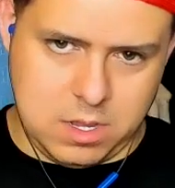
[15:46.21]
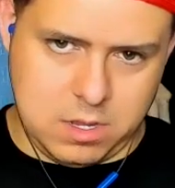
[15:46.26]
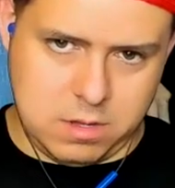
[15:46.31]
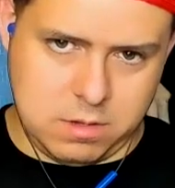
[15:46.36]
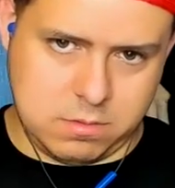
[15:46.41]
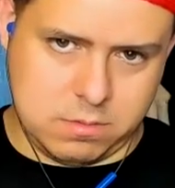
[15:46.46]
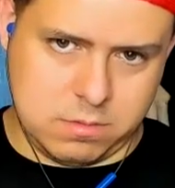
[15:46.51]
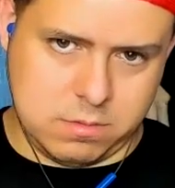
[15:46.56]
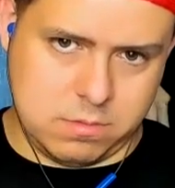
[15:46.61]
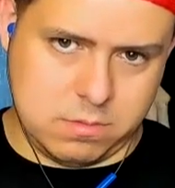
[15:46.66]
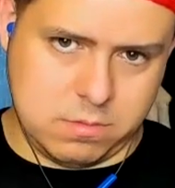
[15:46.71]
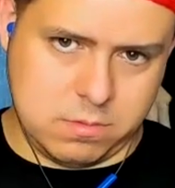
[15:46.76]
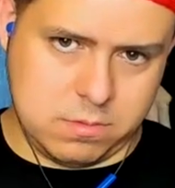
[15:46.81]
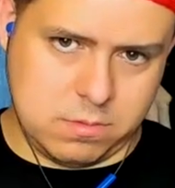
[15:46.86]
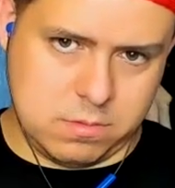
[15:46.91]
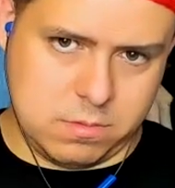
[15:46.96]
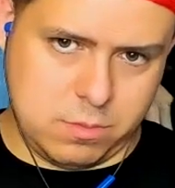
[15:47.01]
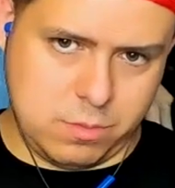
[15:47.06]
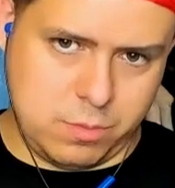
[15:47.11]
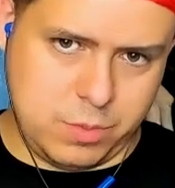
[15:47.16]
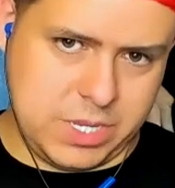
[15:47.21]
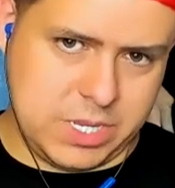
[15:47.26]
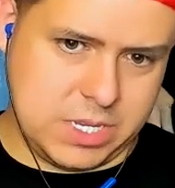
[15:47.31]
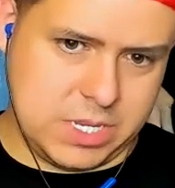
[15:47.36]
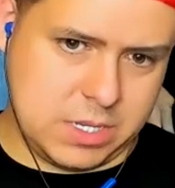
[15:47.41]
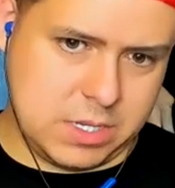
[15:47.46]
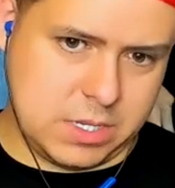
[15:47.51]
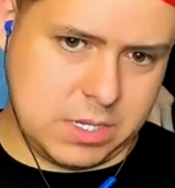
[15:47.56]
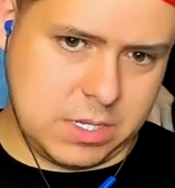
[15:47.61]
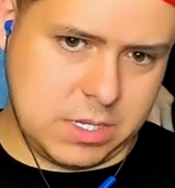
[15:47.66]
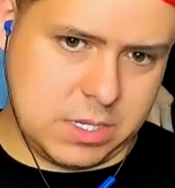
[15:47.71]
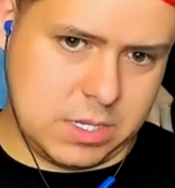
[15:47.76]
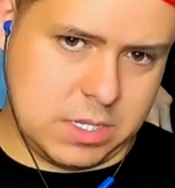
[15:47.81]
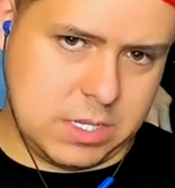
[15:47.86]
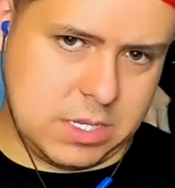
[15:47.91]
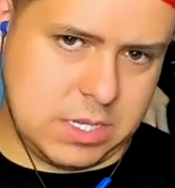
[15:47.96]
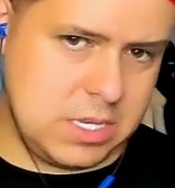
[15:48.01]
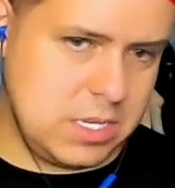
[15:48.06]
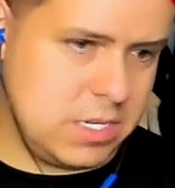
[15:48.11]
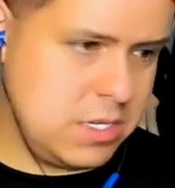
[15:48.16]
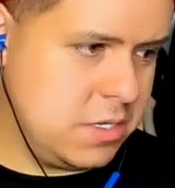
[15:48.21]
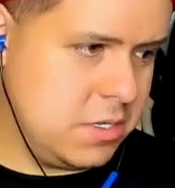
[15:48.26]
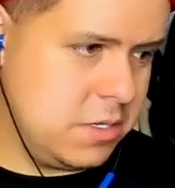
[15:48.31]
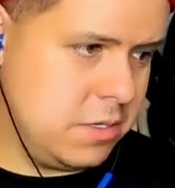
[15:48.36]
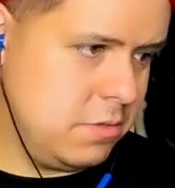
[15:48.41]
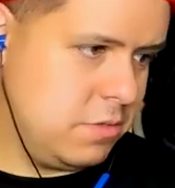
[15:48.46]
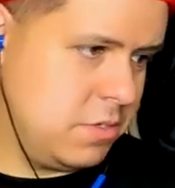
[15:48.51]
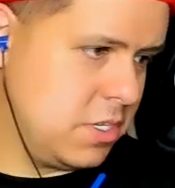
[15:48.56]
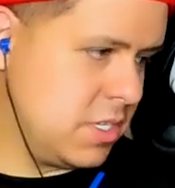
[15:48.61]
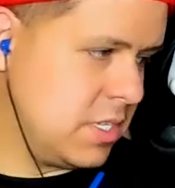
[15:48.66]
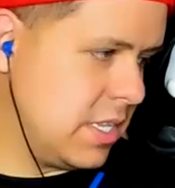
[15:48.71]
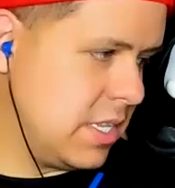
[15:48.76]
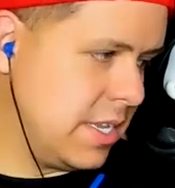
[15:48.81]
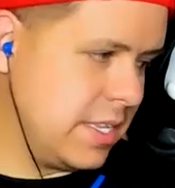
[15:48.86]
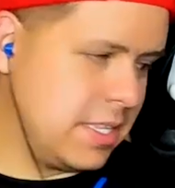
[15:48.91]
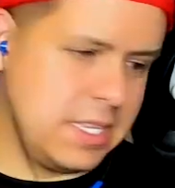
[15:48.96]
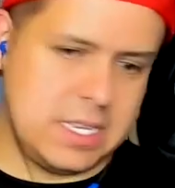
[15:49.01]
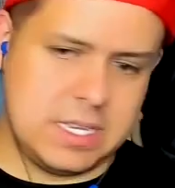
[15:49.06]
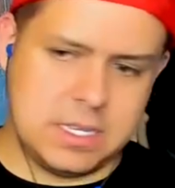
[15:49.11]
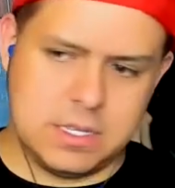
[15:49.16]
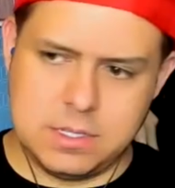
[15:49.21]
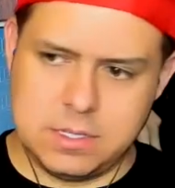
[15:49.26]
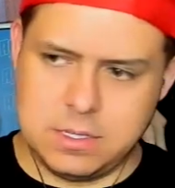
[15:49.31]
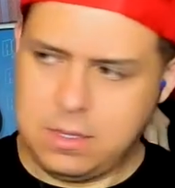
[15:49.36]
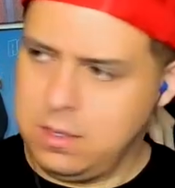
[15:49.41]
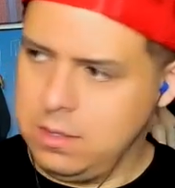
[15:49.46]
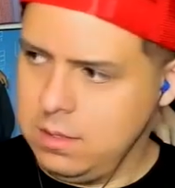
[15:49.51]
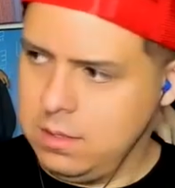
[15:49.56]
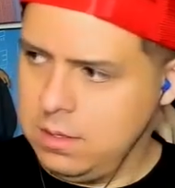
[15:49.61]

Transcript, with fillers: Oh. Or kill for them. Can do just like this?